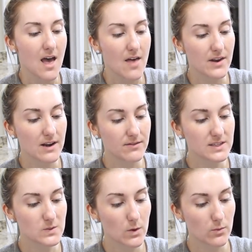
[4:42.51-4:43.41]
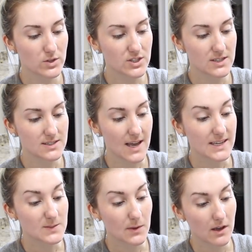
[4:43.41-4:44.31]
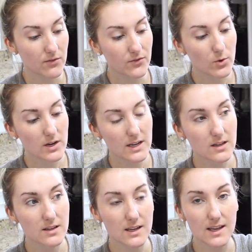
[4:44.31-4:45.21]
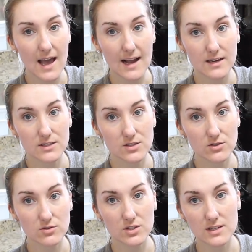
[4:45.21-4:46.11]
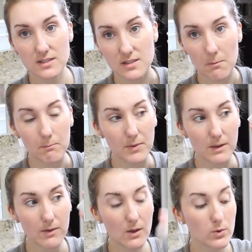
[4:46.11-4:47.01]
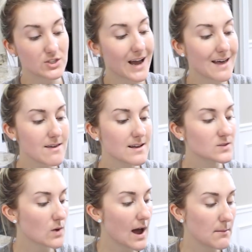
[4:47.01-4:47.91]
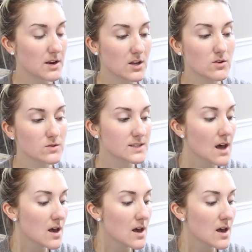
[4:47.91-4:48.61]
And then I have this one, which is SPF 40 Clinique Acne Solutions BB, which I think that's what I'm gonna use.